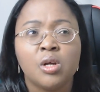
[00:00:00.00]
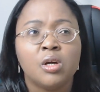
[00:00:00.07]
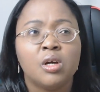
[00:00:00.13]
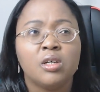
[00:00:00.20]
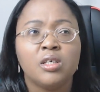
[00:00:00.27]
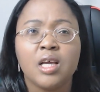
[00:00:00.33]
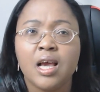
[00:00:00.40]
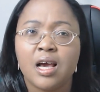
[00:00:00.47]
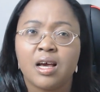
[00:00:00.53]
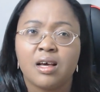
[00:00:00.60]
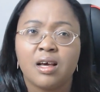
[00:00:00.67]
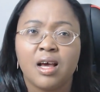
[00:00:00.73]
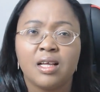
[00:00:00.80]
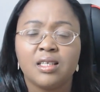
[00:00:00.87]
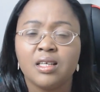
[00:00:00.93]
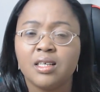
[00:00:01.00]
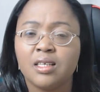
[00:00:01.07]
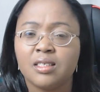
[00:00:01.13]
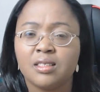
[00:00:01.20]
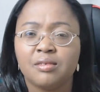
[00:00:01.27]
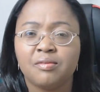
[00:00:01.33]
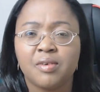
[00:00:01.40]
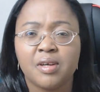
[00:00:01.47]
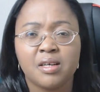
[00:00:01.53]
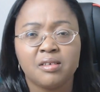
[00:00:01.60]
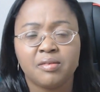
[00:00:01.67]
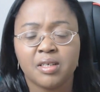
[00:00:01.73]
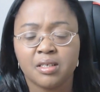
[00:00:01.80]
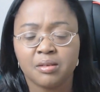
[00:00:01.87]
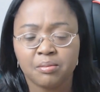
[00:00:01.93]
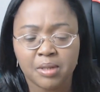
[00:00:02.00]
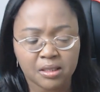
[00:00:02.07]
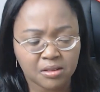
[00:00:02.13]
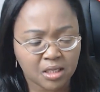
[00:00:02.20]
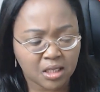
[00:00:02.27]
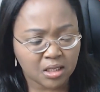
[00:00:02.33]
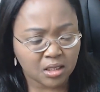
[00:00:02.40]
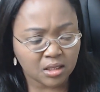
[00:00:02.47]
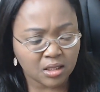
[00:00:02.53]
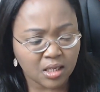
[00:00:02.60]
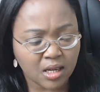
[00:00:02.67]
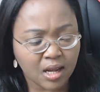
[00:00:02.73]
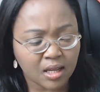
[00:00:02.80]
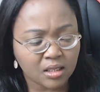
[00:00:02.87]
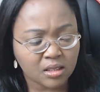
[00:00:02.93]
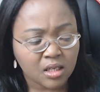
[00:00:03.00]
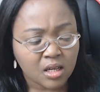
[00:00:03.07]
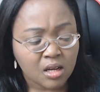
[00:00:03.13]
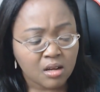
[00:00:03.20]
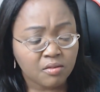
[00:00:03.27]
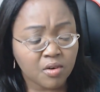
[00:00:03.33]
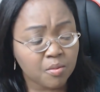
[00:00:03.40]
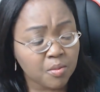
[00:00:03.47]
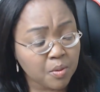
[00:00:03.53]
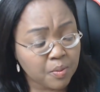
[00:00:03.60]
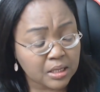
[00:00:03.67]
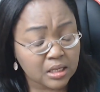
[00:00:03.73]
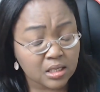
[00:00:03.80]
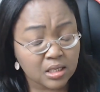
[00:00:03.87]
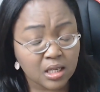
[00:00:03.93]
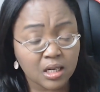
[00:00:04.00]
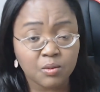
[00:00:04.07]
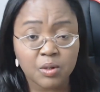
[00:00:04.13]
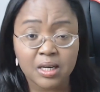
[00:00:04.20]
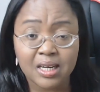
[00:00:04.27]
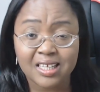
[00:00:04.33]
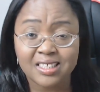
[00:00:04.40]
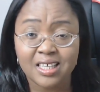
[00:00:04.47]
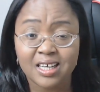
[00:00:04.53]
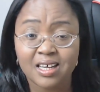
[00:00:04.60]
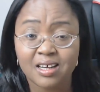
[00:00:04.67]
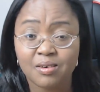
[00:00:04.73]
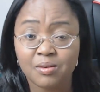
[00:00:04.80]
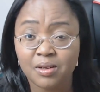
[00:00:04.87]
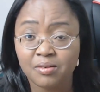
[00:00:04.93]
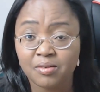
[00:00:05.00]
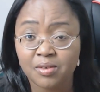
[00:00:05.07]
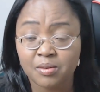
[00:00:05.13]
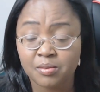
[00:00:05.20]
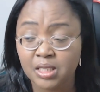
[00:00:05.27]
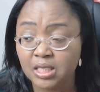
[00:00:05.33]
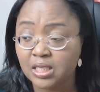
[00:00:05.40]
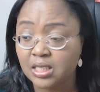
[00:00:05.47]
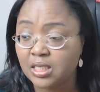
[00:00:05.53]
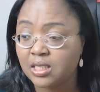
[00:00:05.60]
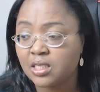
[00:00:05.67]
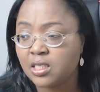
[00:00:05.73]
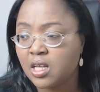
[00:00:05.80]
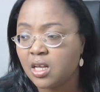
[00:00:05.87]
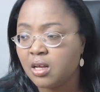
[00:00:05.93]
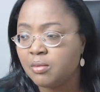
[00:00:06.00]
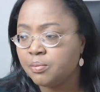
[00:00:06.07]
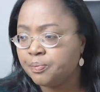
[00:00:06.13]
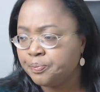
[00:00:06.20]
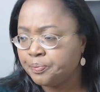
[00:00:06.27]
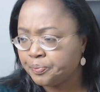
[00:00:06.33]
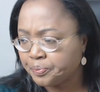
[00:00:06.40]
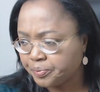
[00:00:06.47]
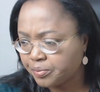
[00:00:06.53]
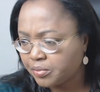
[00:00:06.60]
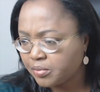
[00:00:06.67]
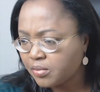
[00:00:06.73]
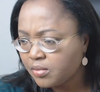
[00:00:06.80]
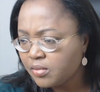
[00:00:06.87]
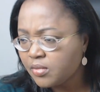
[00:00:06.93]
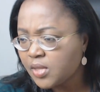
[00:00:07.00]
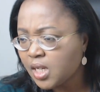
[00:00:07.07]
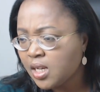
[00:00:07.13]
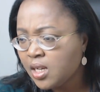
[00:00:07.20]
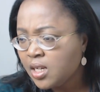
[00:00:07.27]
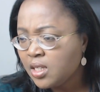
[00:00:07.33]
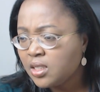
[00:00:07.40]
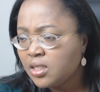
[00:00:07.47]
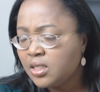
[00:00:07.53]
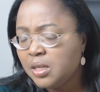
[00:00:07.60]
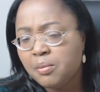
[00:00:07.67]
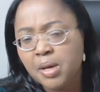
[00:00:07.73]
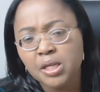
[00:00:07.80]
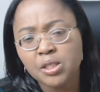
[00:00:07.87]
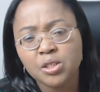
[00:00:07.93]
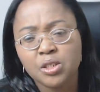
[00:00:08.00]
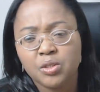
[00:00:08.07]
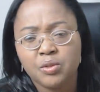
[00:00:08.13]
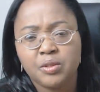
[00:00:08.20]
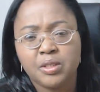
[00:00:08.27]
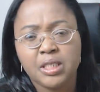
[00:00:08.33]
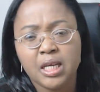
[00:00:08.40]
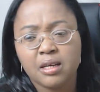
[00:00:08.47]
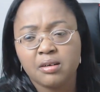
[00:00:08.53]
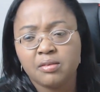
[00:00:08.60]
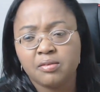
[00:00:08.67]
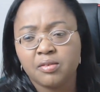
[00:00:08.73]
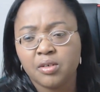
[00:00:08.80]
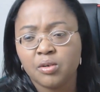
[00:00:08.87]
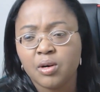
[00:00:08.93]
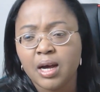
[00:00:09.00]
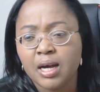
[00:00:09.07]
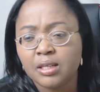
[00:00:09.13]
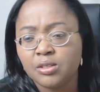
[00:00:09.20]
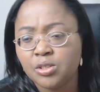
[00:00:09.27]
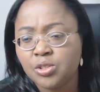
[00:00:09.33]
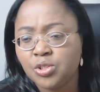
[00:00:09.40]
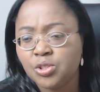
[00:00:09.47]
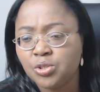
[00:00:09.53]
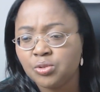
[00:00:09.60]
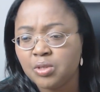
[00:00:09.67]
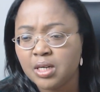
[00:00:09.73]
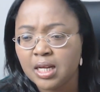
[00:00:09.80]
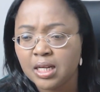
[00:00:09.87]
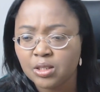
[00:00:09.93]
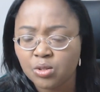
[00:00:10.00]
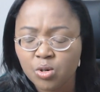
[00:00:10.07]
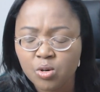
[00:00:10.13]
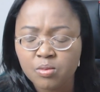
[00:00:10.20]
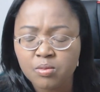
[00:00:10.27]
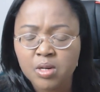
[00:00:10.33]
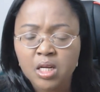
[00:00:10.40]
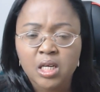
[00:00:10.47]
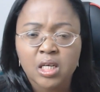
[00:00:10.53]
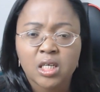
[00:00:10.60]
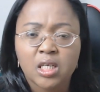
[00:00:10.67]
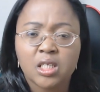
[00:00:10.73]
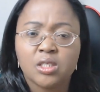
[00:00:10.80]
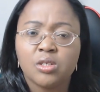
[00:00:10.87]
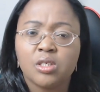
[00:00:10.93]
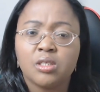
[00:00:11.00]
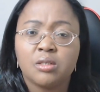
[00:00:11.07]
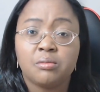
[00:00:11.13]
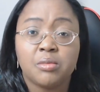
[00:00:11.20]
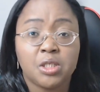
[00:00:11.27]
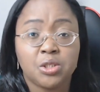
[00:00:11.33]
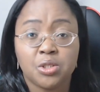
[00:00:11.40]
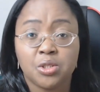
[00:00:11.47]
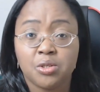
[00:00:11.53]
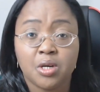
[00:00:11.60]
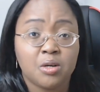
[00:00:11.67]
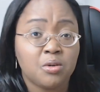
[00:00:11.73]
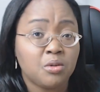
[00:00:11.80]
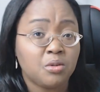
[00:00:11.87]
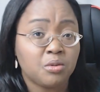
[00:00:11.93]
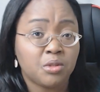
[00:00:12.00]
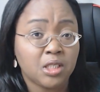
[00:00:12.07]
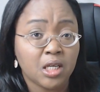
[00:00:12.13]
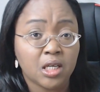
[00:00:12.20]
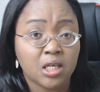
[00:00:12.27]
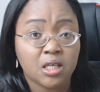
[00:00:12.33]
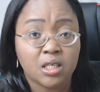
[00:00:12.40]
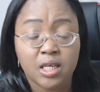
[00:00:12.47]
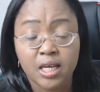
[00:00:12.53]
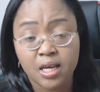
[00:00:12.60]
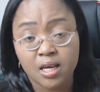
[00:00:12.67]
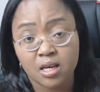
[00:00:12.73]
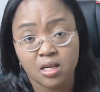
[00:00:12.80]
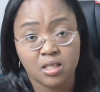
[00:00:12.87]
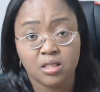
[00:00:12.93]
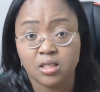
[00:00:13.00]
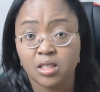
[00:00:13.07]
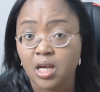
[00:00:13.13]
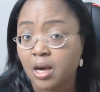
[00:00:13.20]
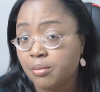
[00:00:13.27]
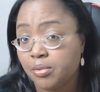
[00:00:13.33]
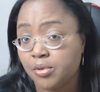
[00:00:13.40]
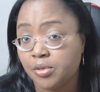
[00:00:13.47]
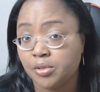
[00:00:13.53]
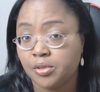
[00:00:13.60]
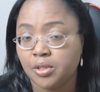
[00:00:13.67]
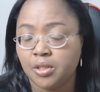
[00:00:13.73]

Yeah, I think it's a very, very bad tragedy. And for me personally, what I take away from this is the measures you take for your adult children at home is not the measure you are going to take here in the abroad.